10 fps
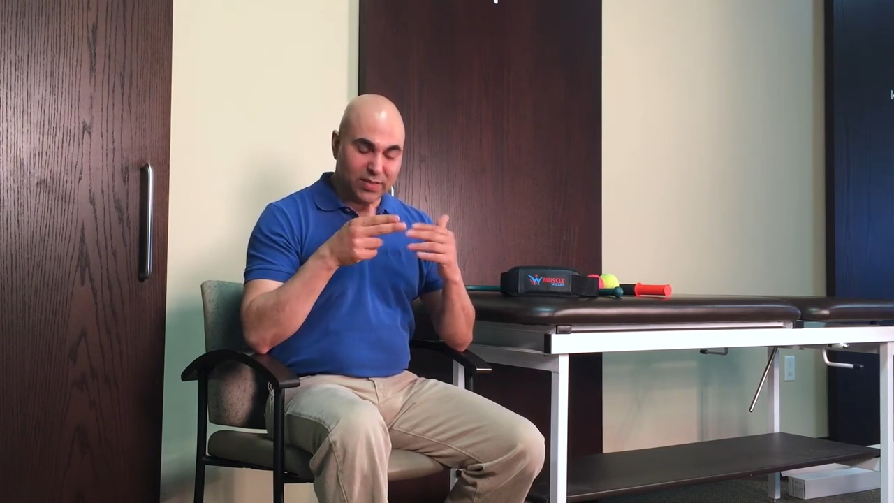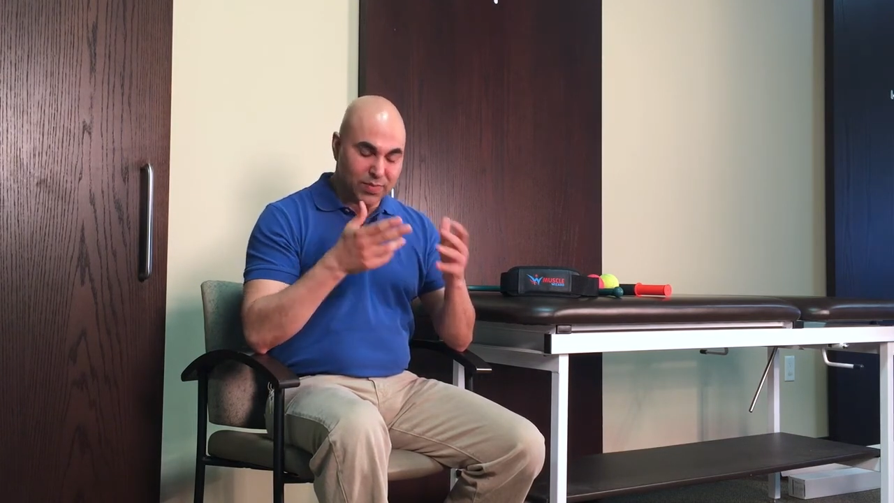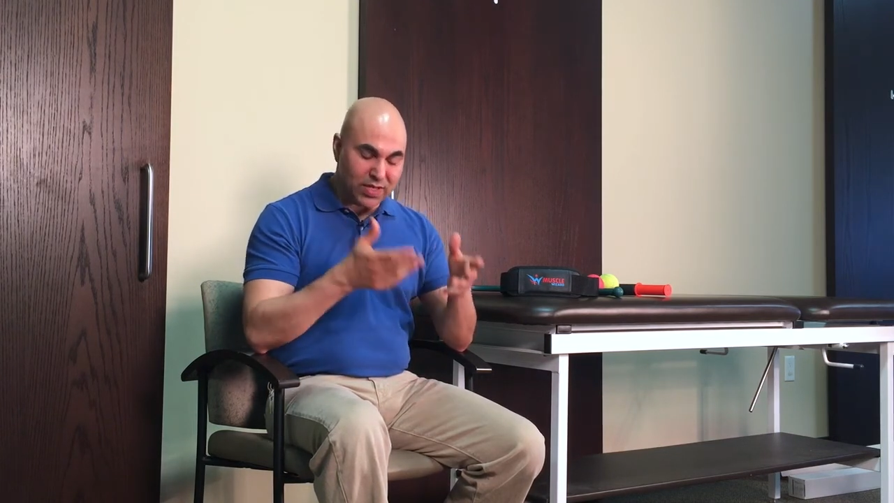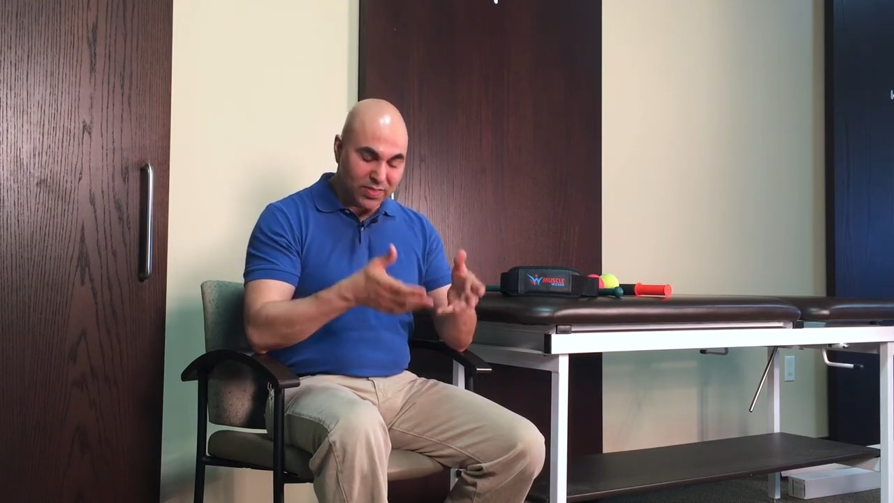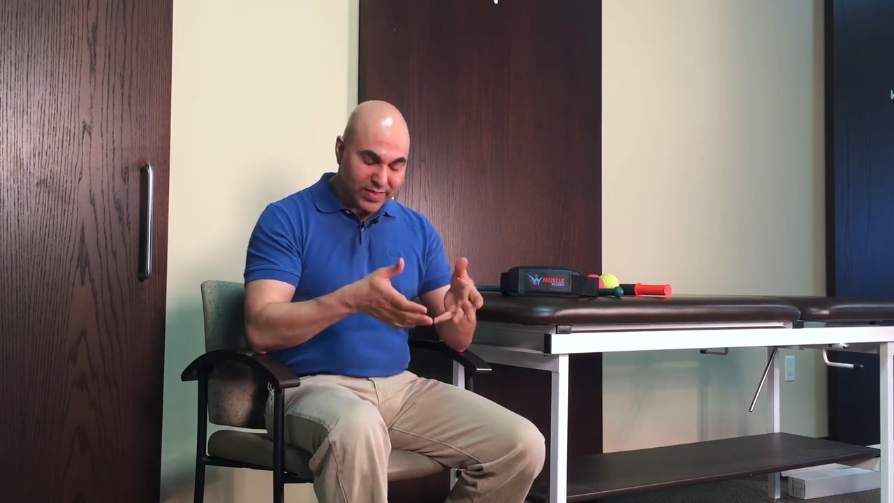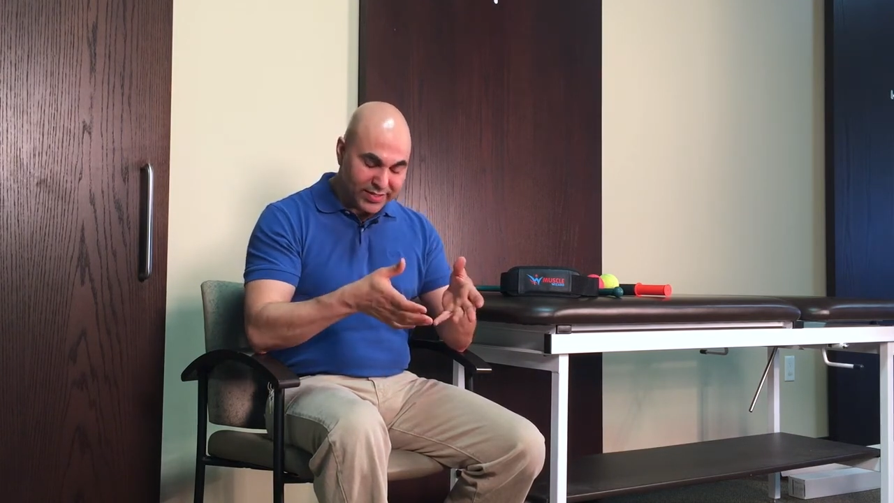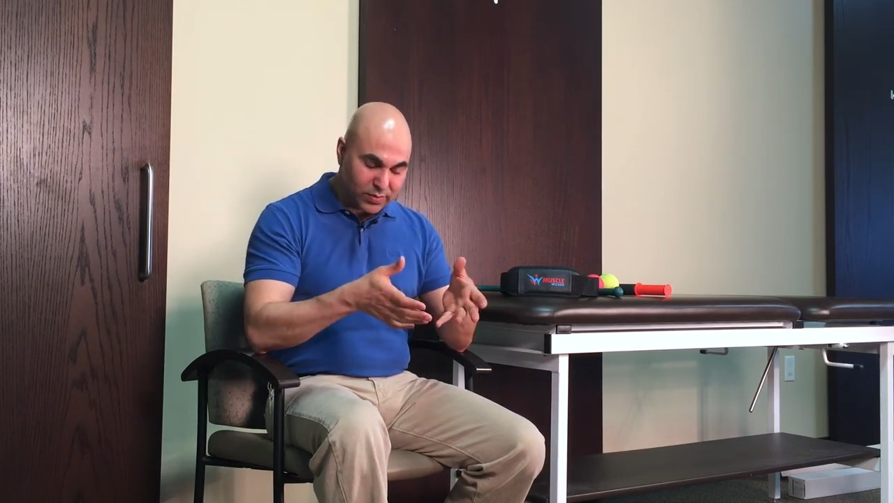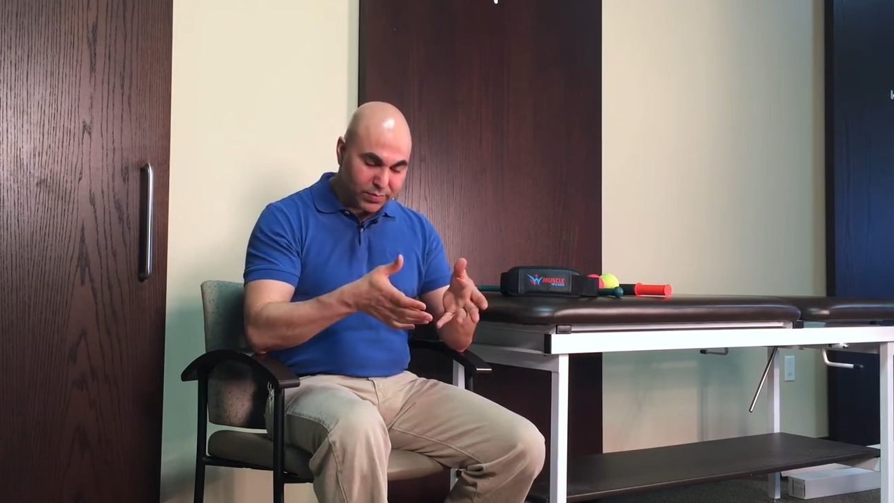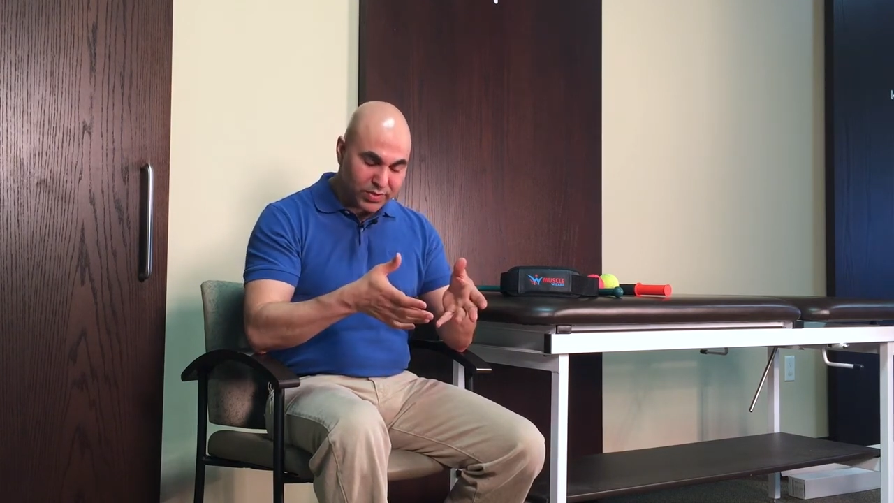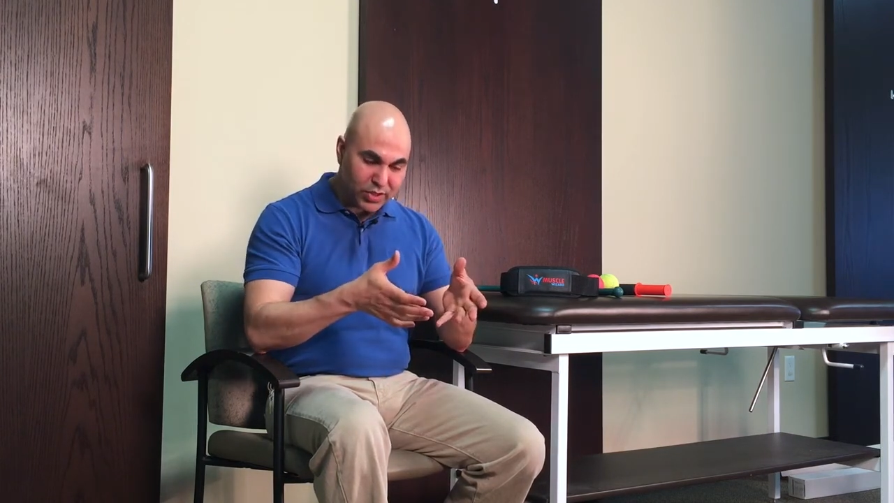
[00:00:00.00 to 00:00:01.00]
to be in this
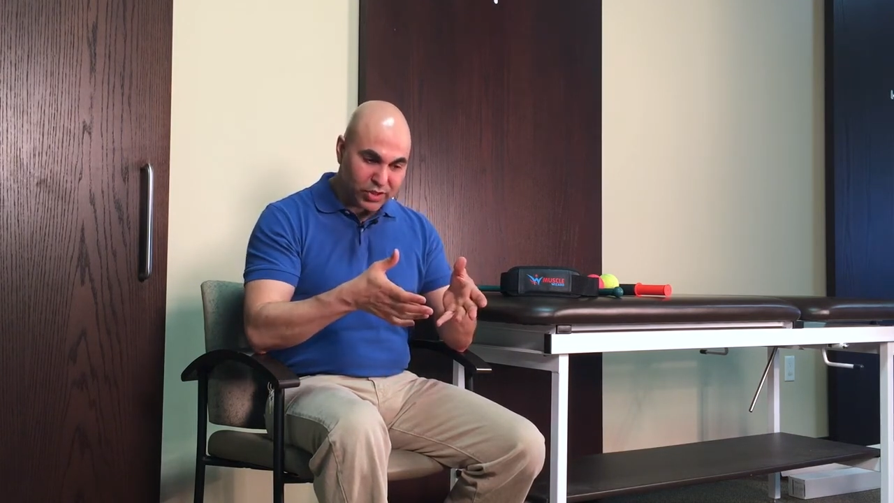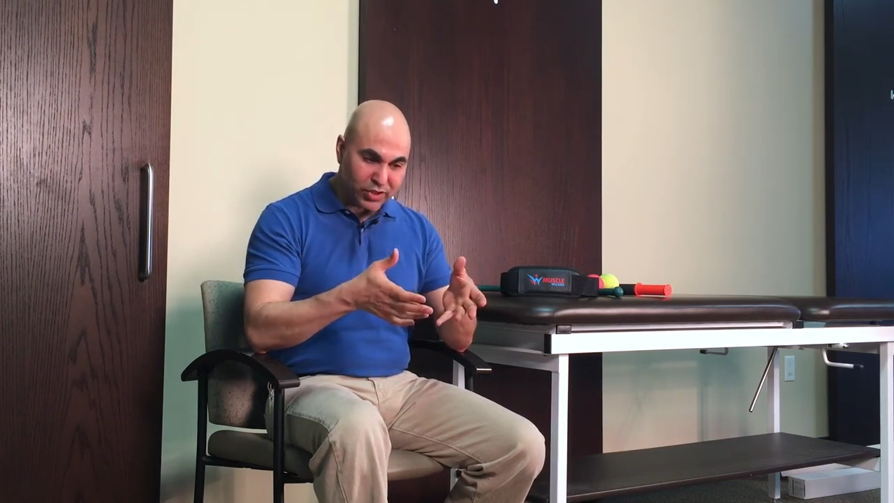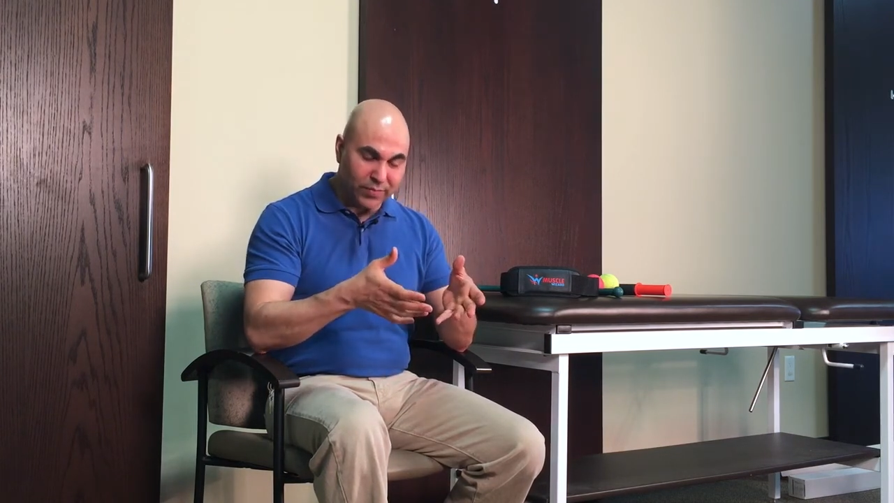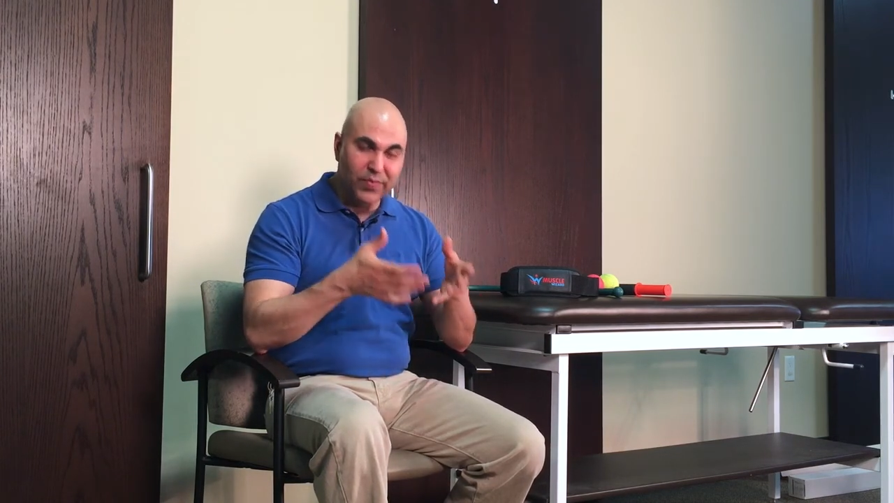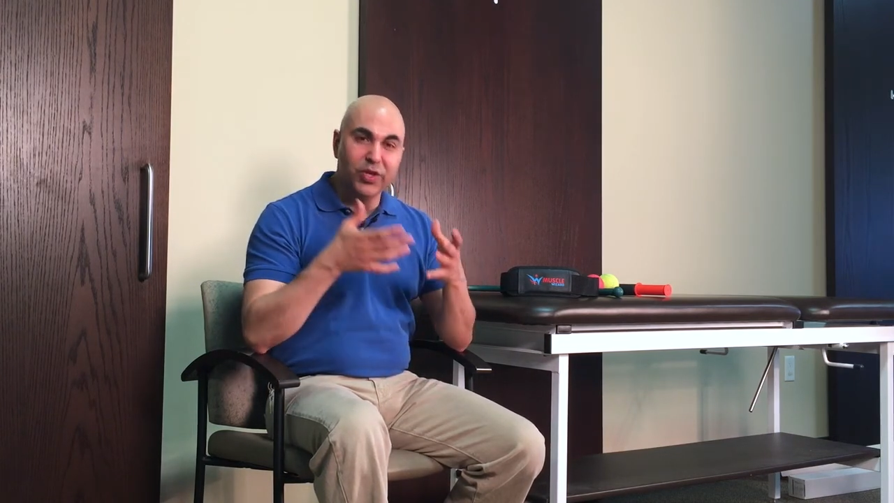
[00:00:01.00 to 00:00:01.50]
position.